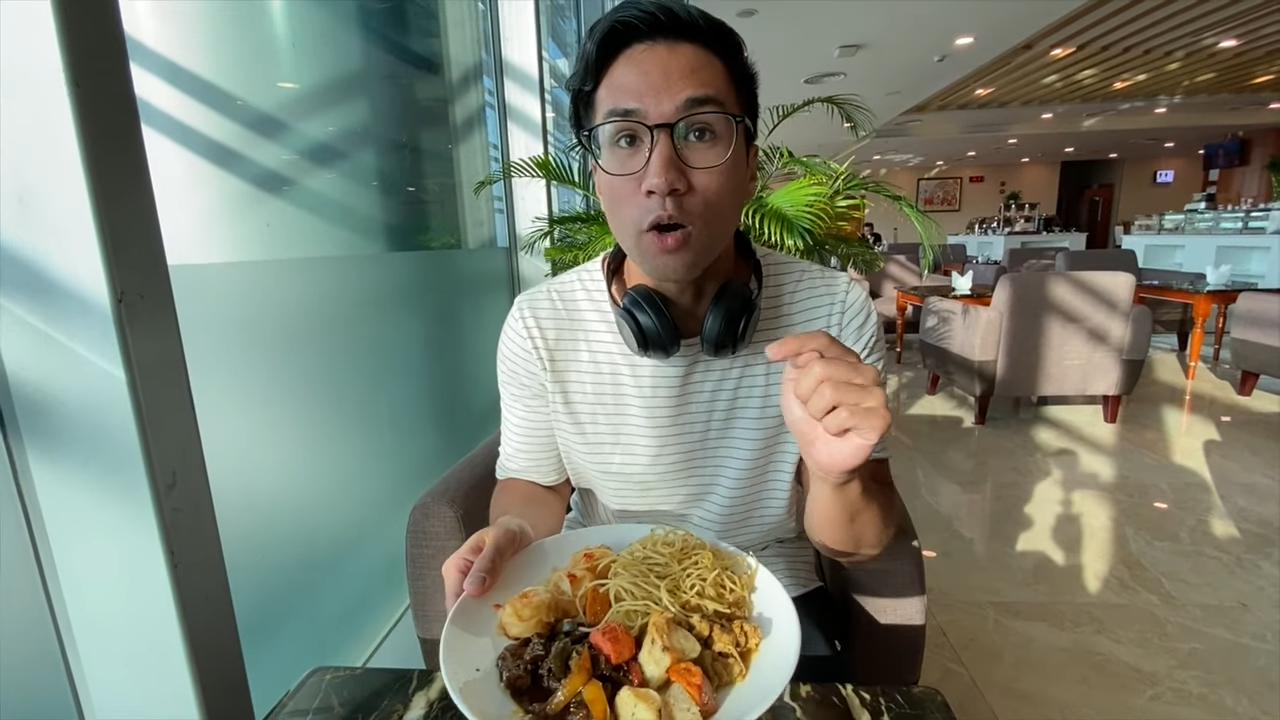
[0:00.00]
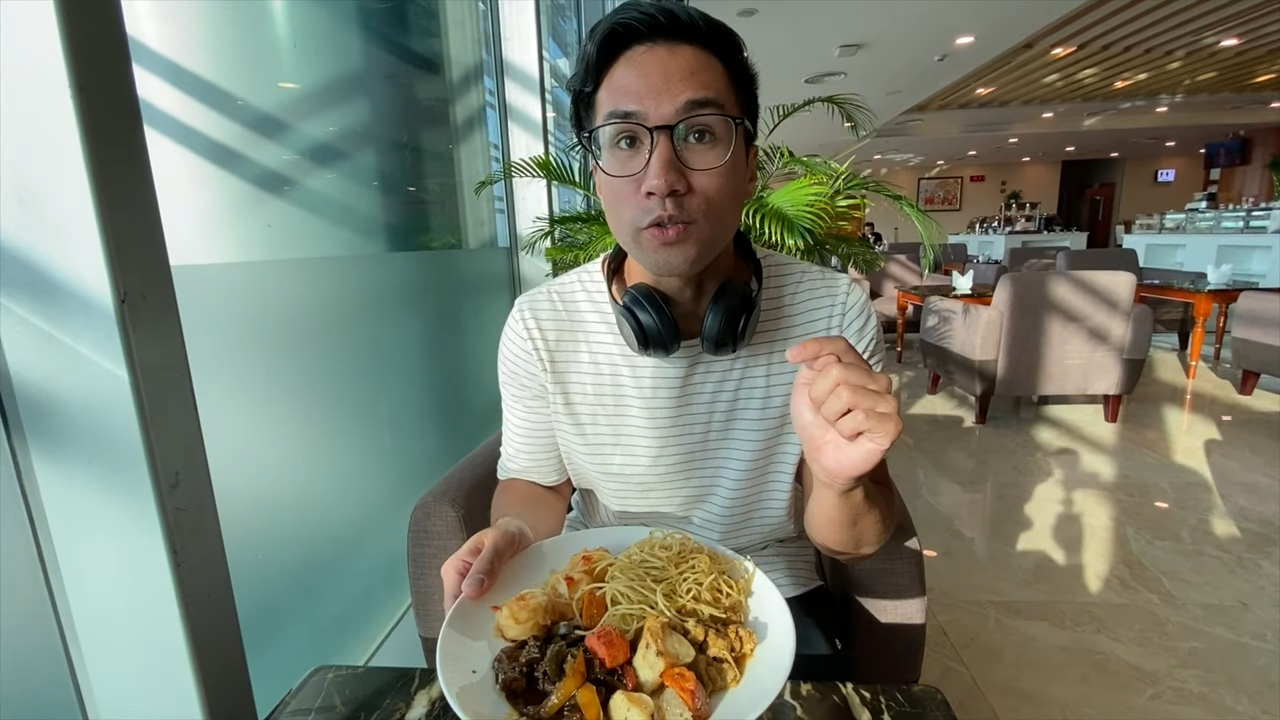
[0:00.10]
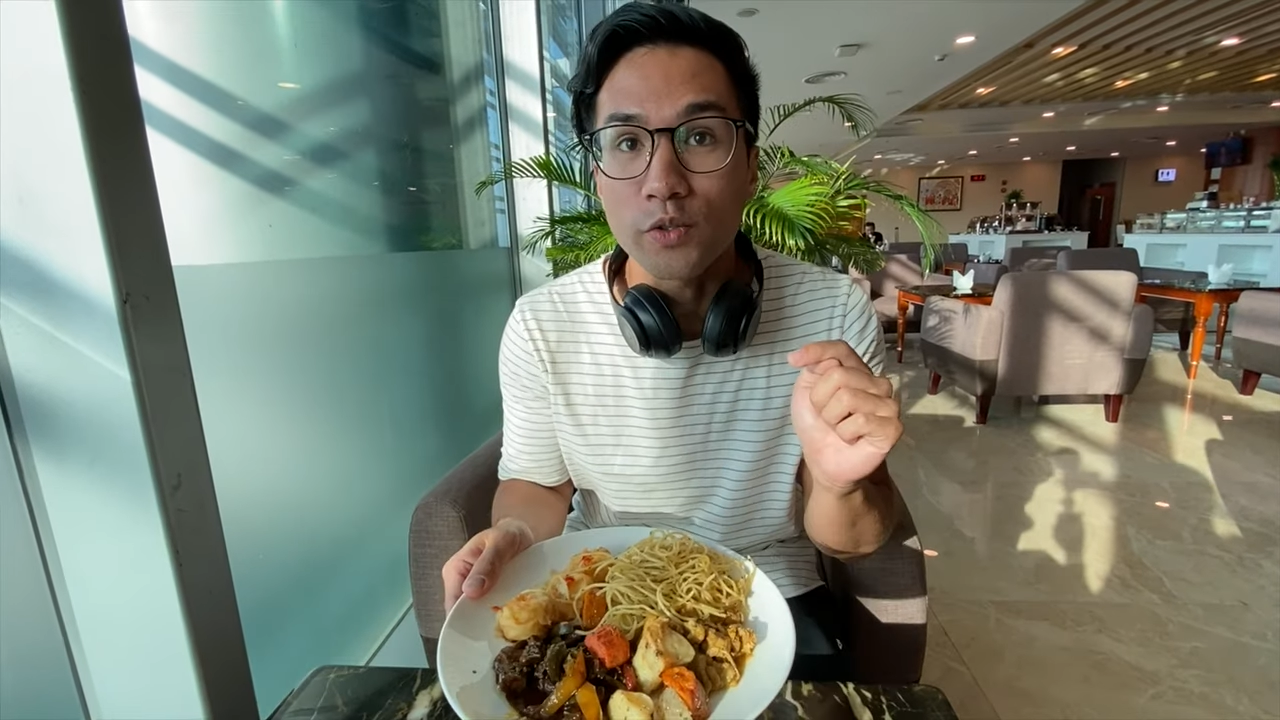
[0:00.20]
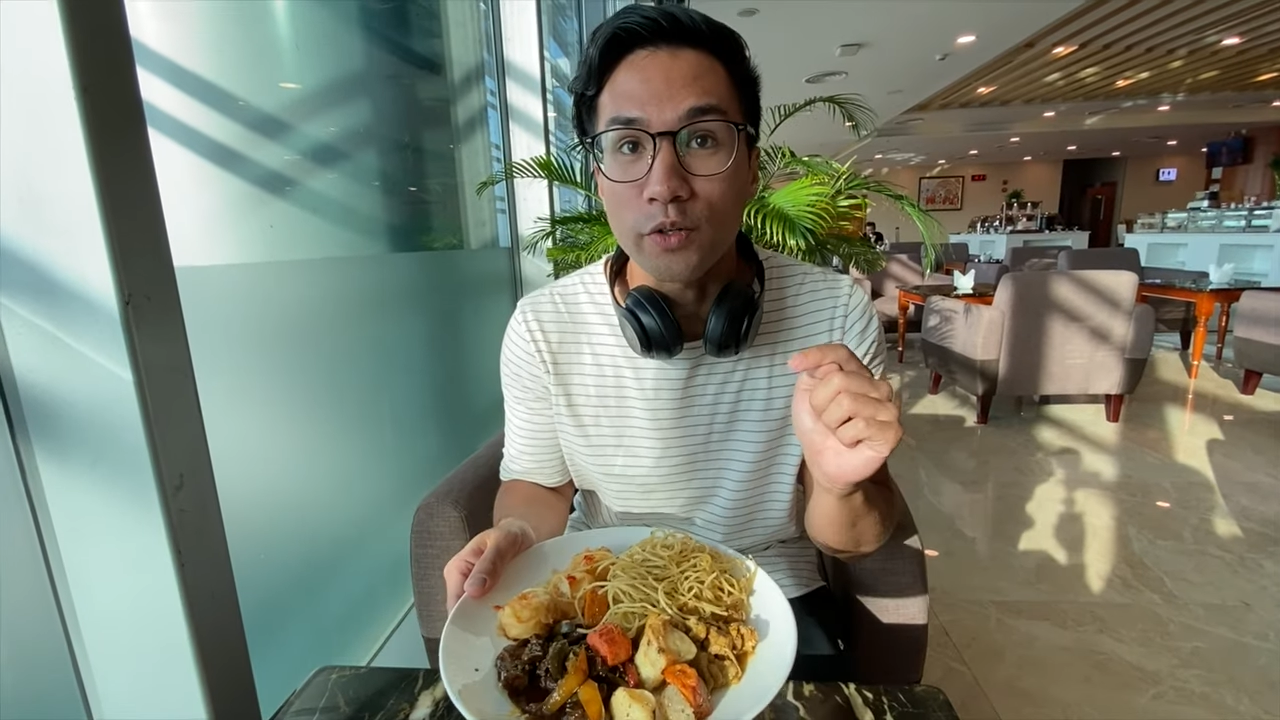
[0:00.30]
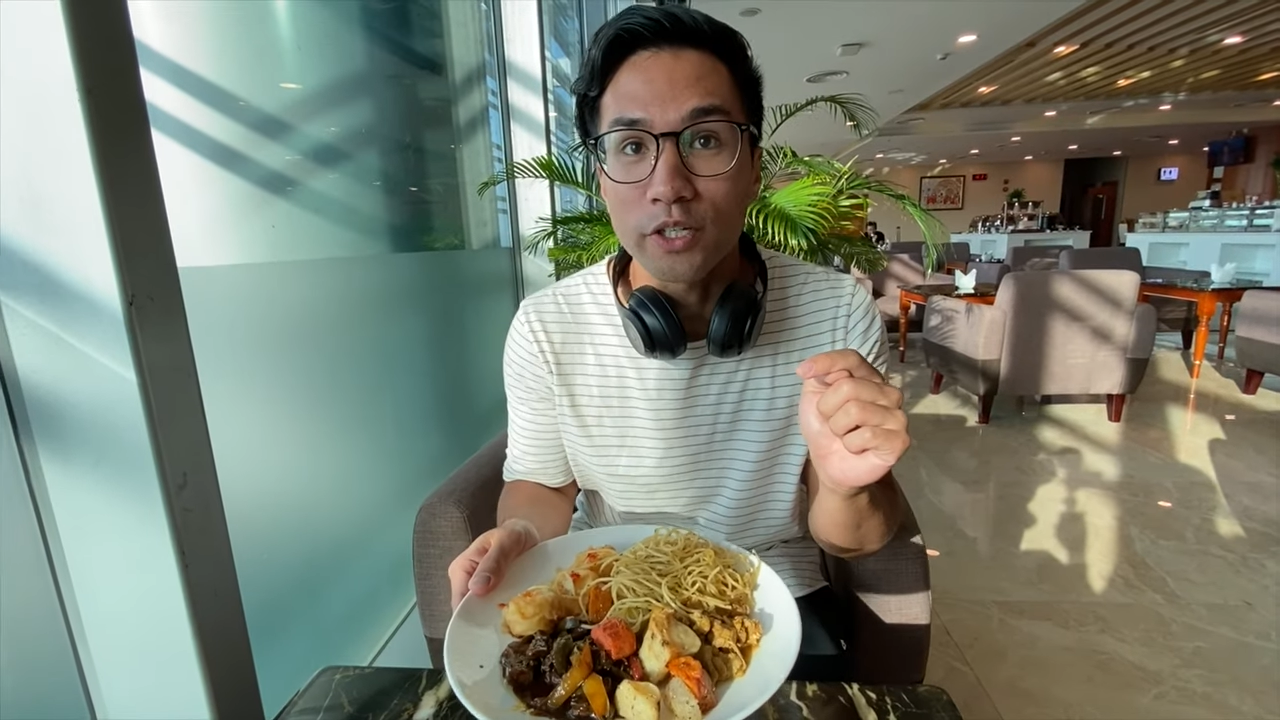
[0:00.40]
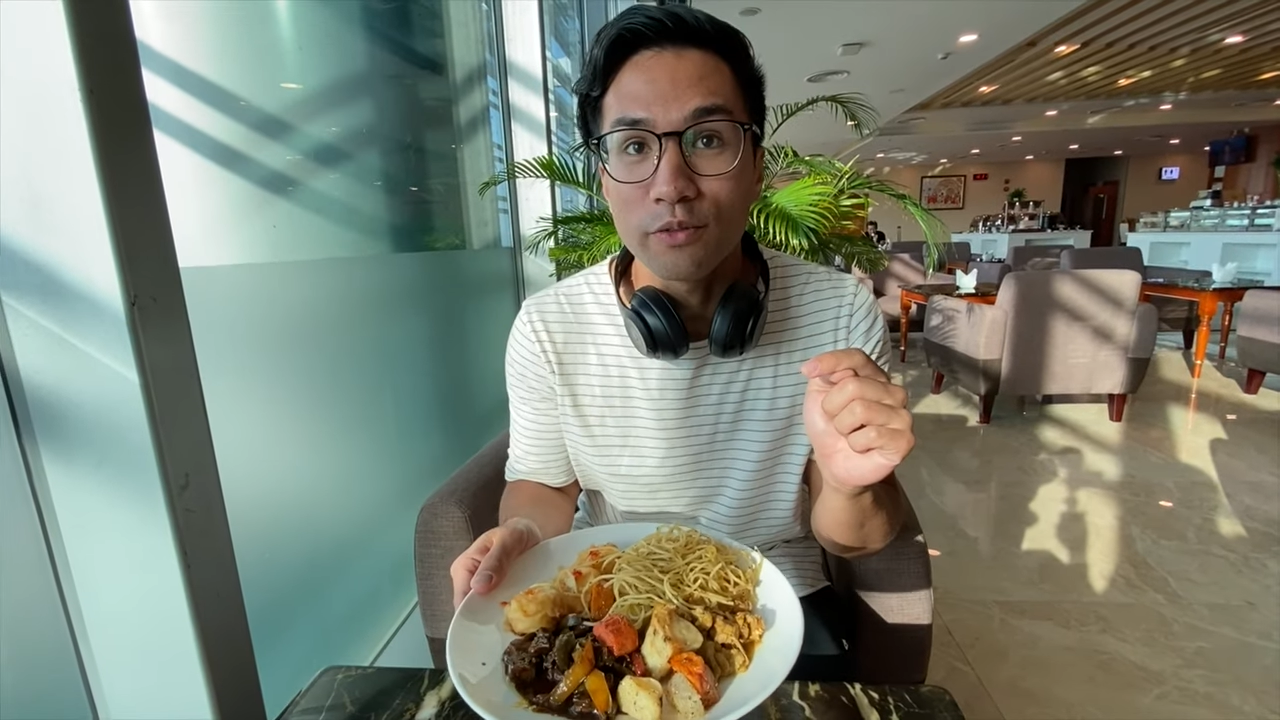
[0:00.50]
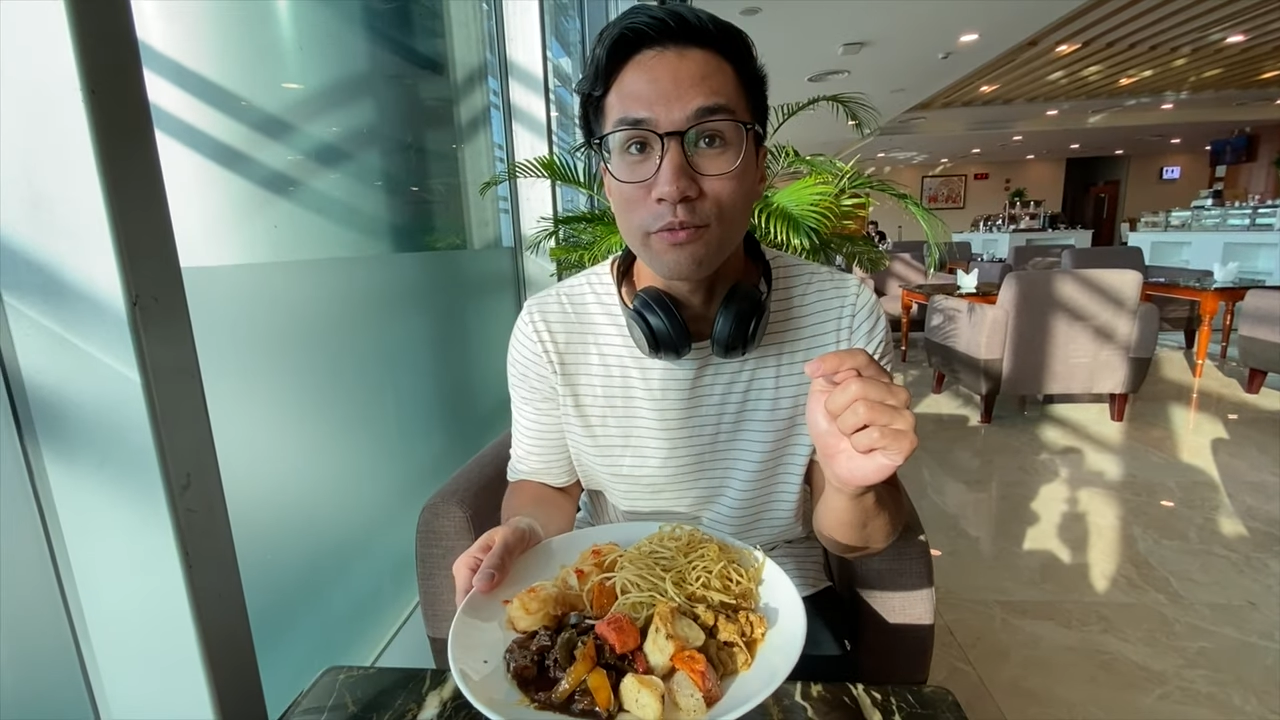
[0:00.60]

Oh, sorry,